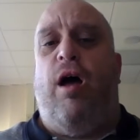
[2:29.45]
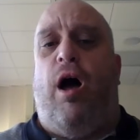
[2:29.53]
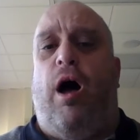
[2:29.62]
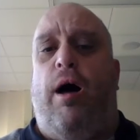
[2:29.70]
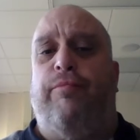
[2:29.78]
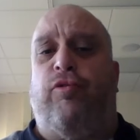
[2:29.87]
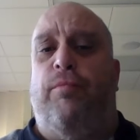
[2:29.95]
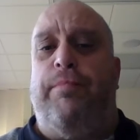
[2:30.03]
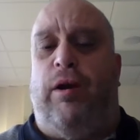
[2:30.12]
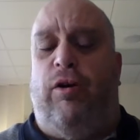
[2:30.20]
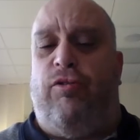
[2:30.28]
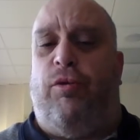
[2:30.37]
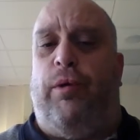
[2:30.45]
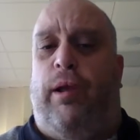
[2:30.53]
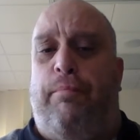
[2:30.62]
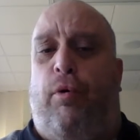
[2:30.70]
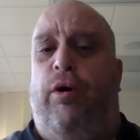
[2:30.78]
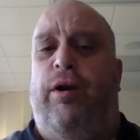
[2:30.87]
So mirrors are real
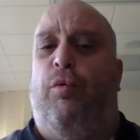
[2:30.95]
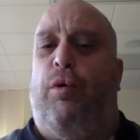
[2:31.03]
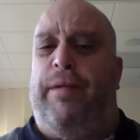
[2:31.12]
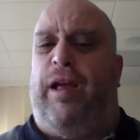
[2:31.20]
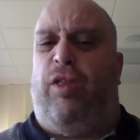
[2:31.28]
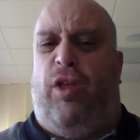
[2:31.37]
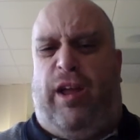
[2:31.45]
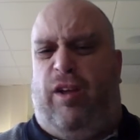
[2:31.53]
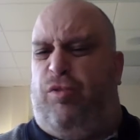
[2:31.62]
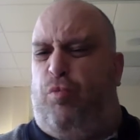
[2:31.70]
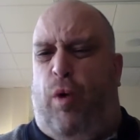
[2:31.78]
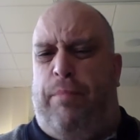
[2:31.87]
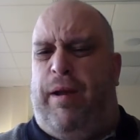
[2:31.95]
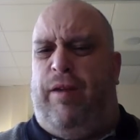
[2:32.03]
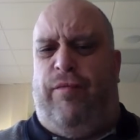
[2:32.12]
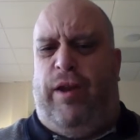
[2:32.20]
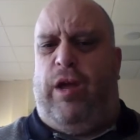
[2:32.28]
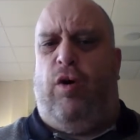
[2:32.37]
important. There will be like a
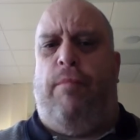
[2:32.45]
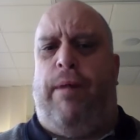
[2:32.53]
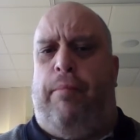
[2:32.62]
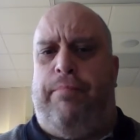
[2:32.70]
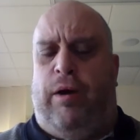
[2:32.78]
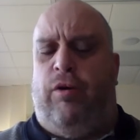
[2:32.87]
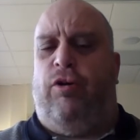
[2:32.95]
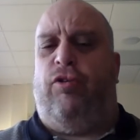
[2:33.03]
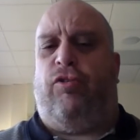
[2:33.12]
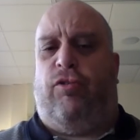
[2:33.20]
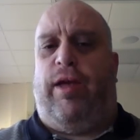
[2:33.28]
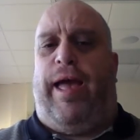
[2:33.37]
1-minute video about mirrors